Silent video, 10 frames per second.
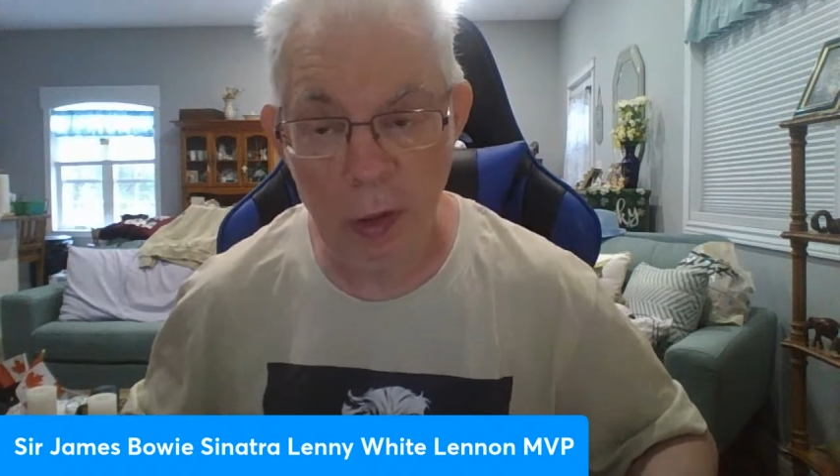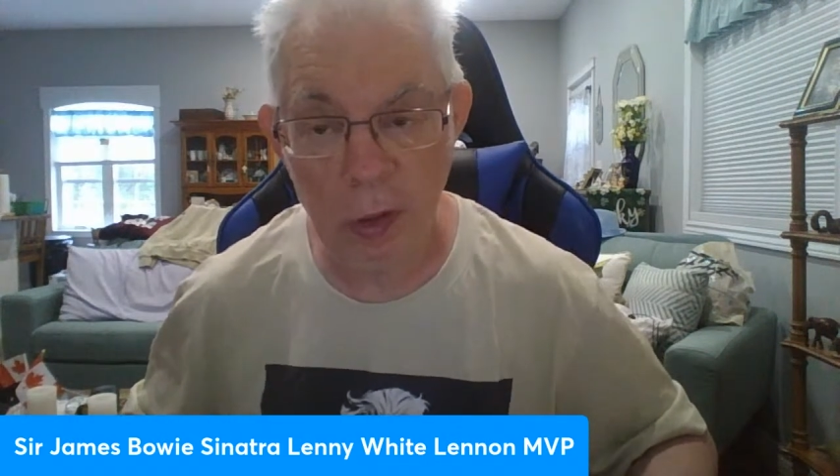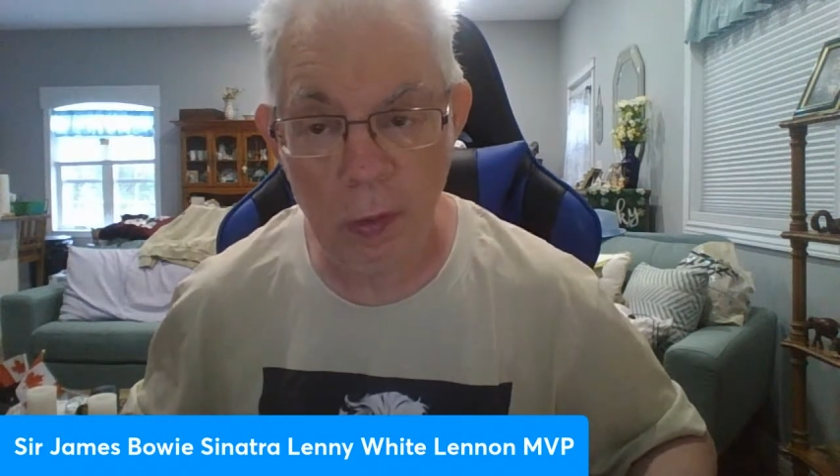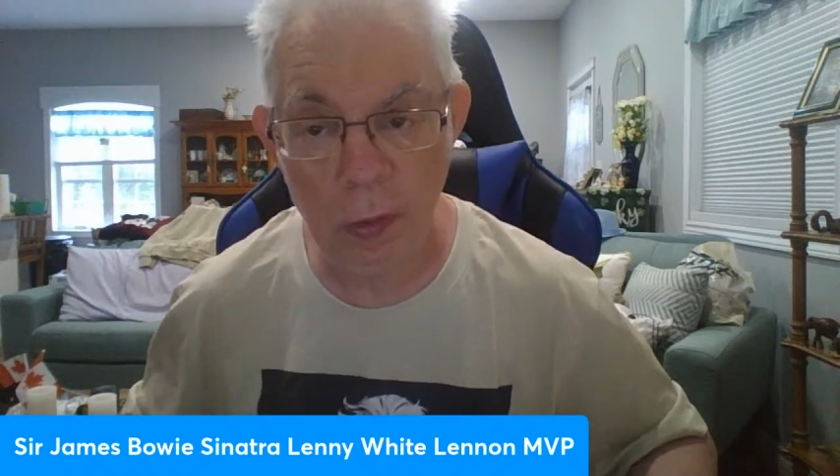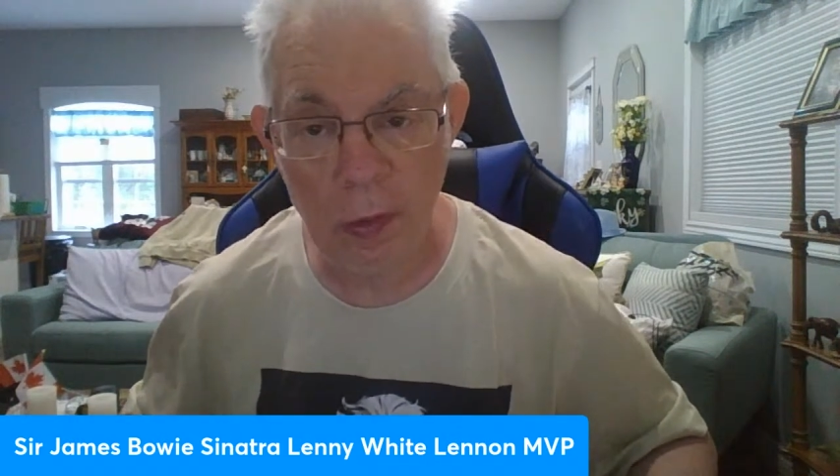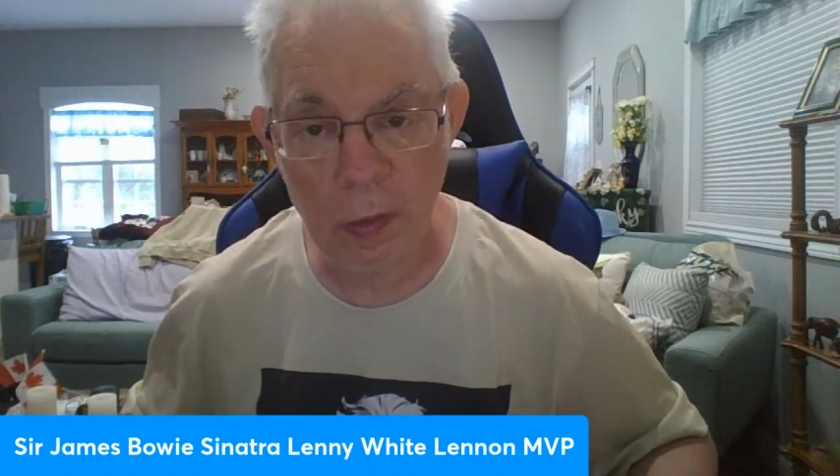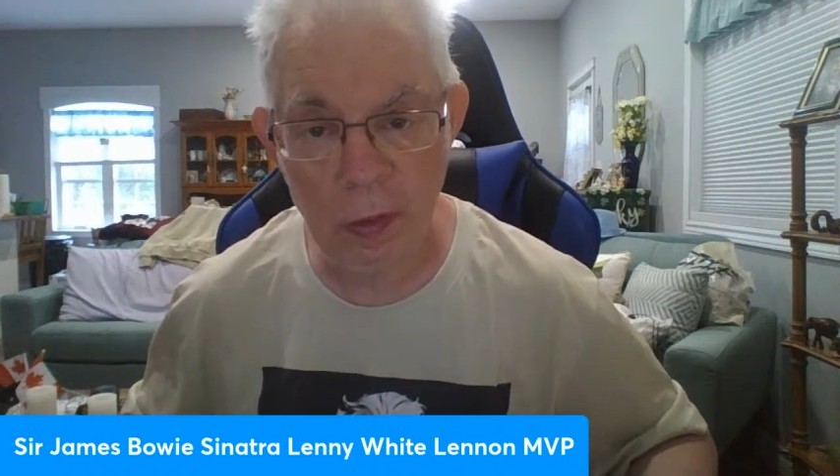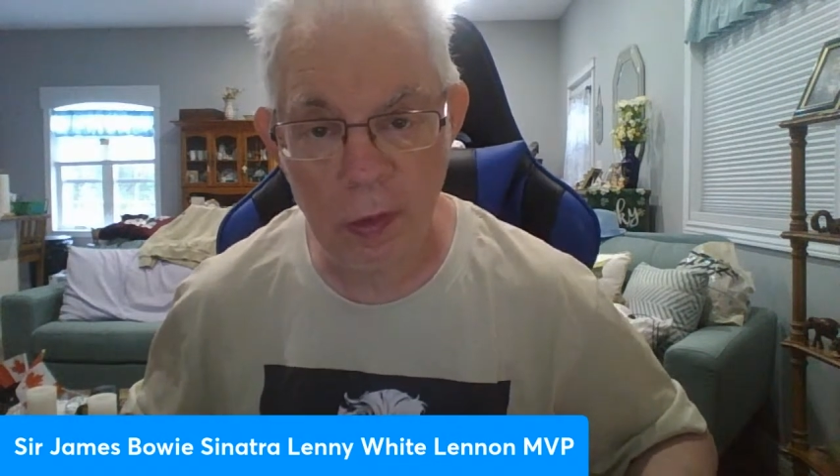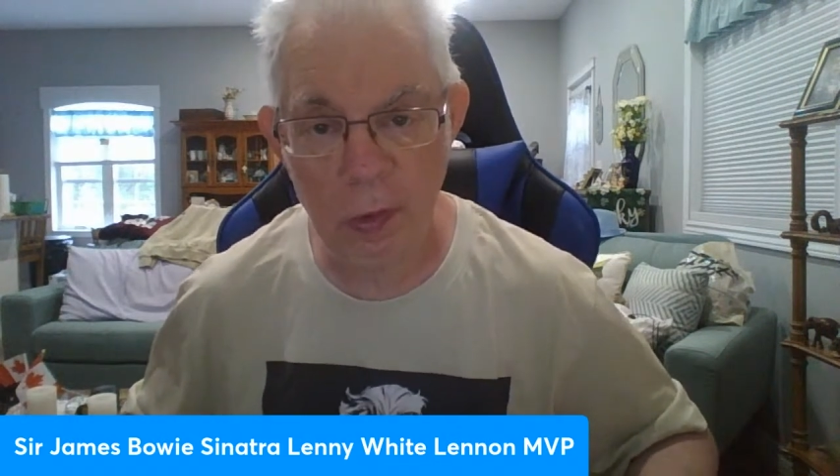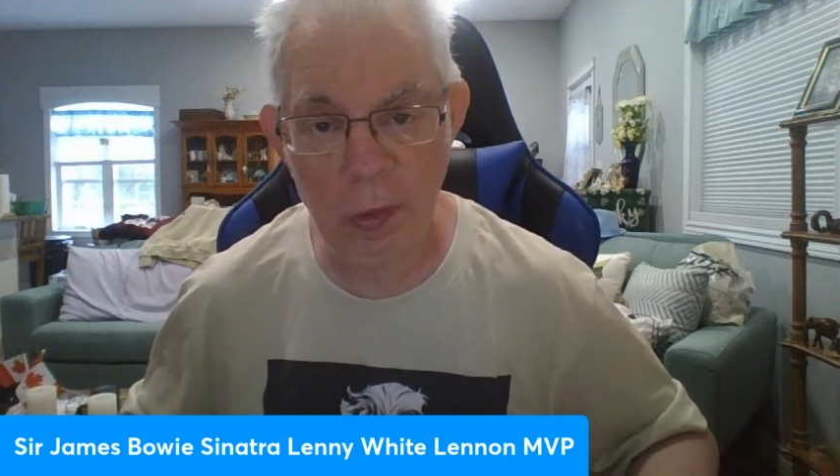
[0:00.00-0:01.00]

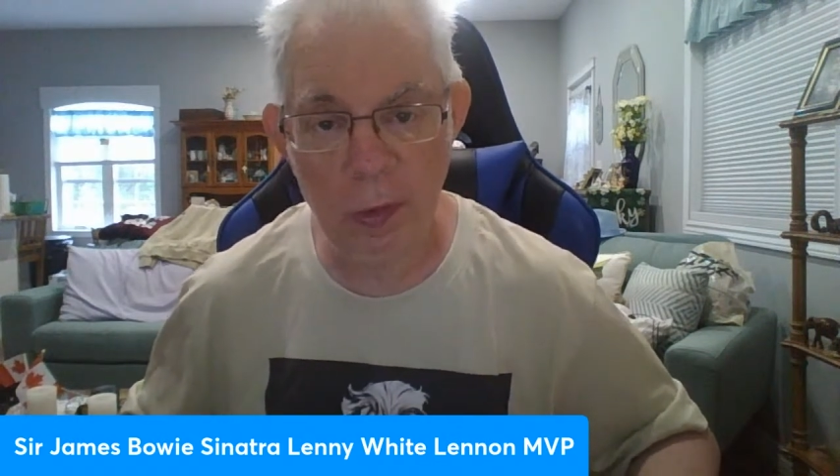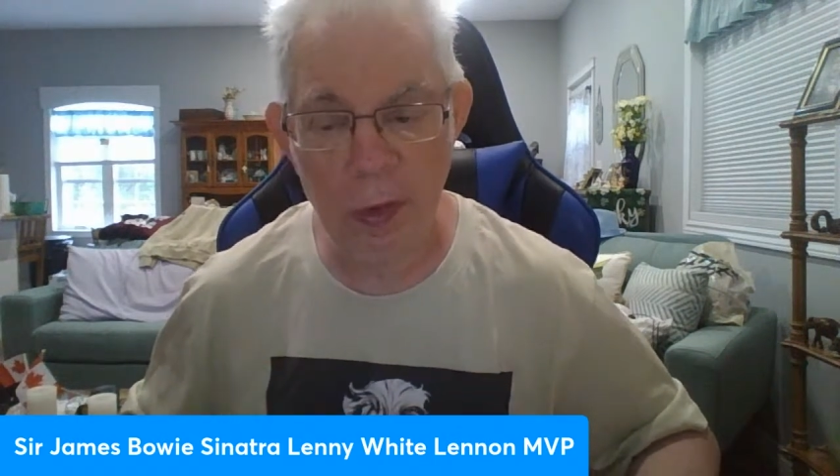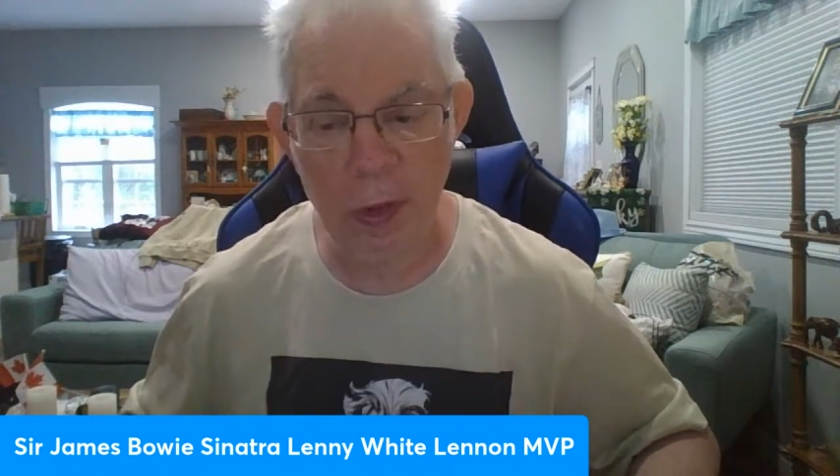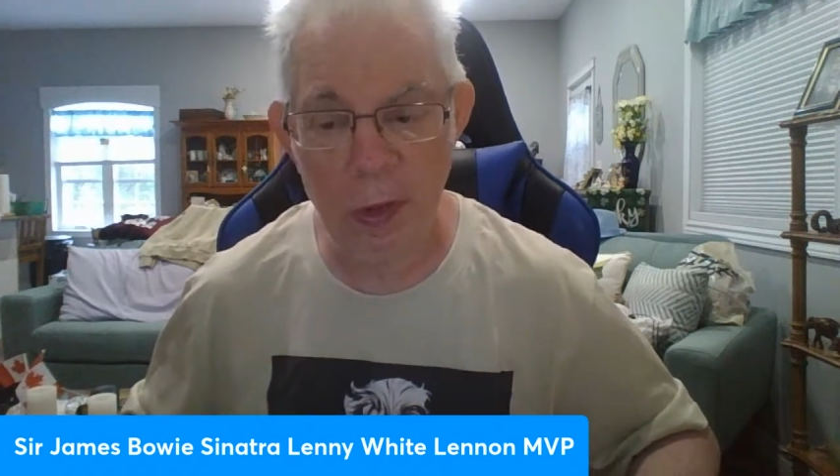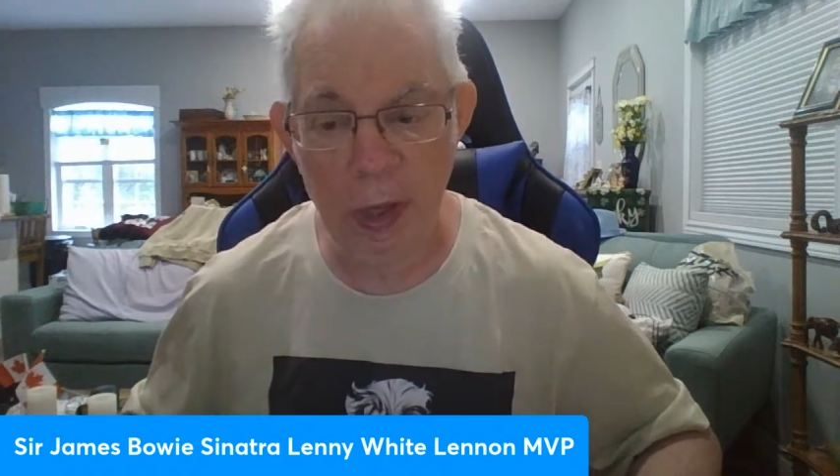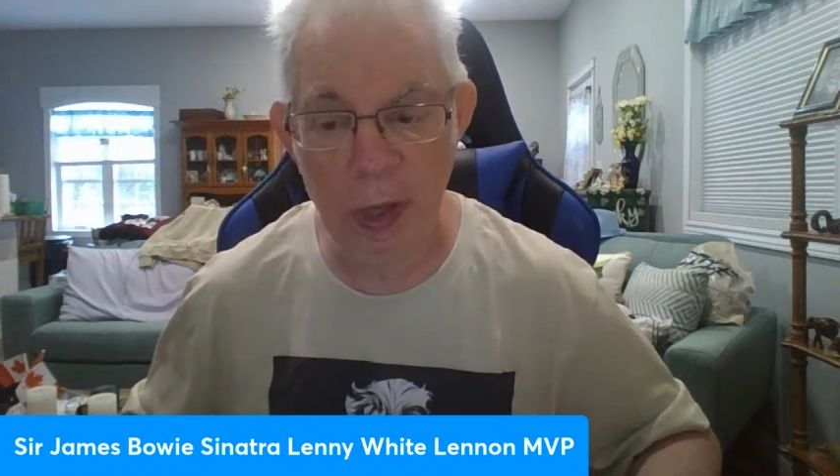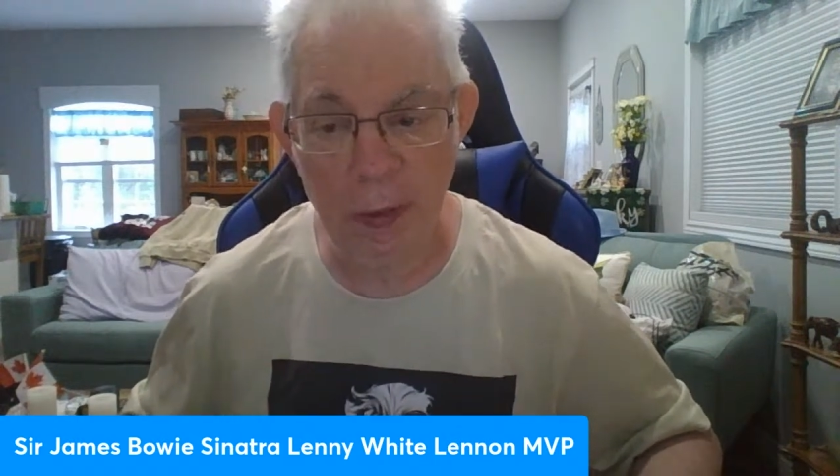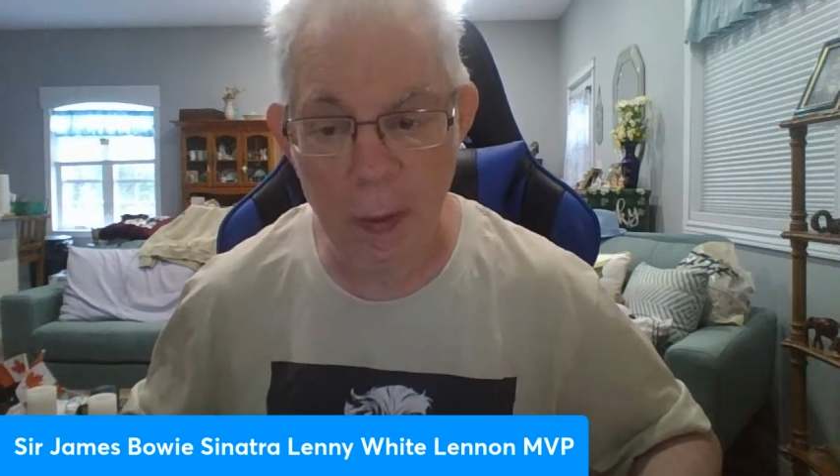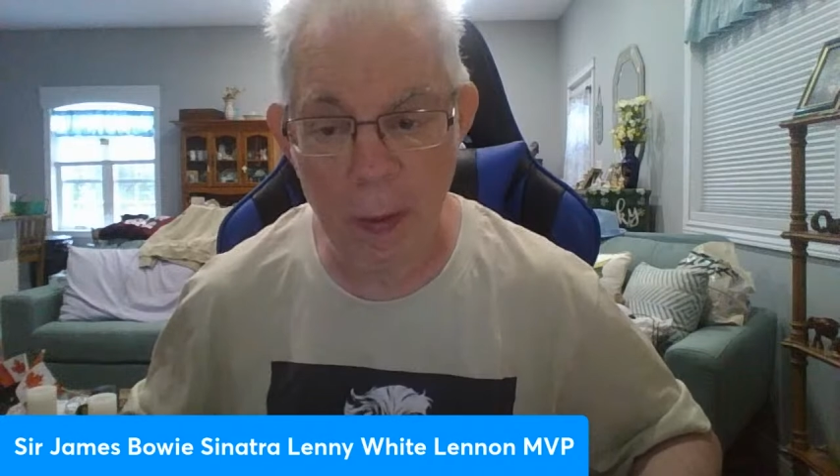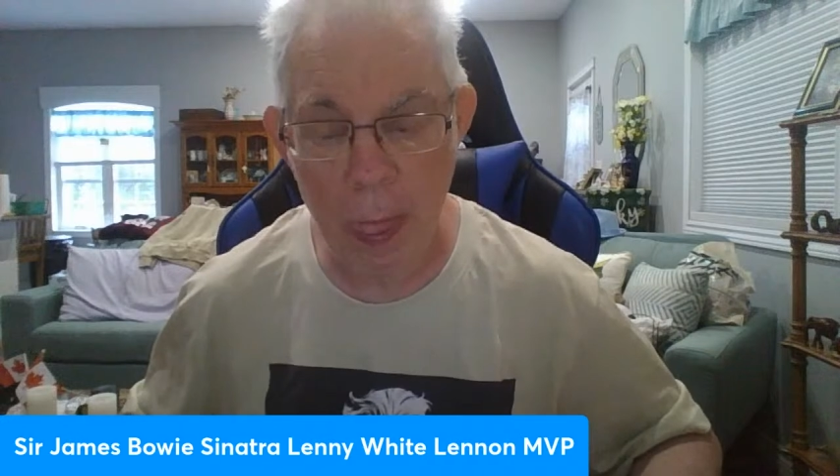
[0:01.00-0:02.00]
Sooner than
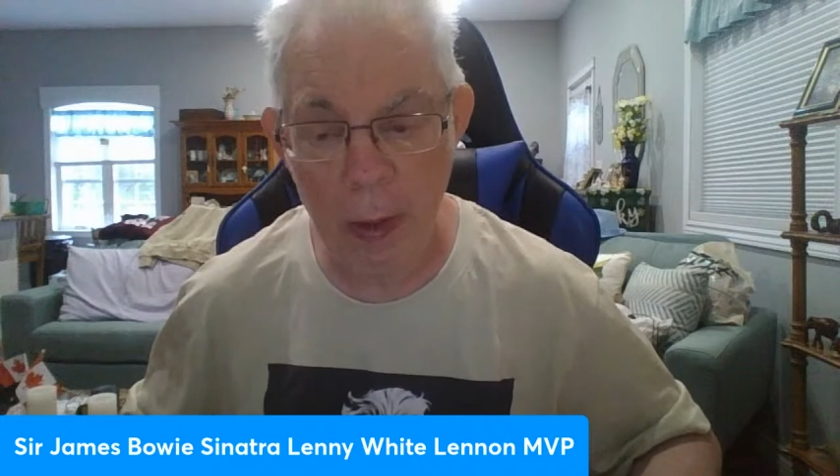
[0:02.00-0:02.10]
later.